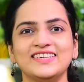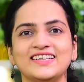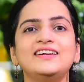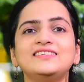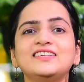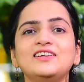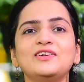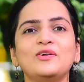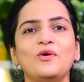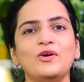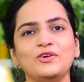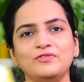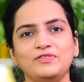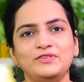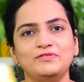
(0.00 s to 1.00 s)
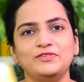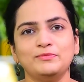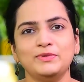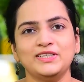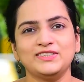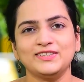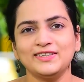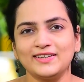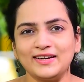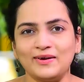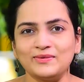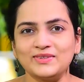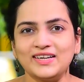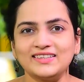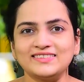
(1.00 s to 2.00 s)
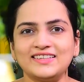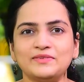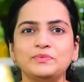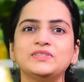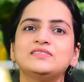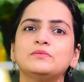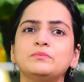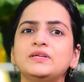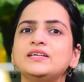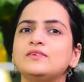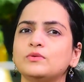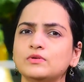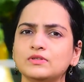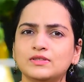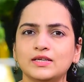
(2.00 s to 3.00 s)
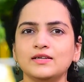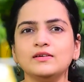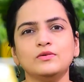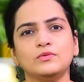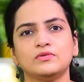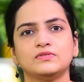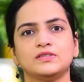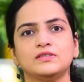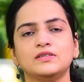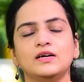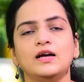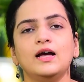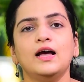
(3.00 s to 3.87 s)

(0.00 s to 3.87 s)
There is a lot of information around us that we simply don't think over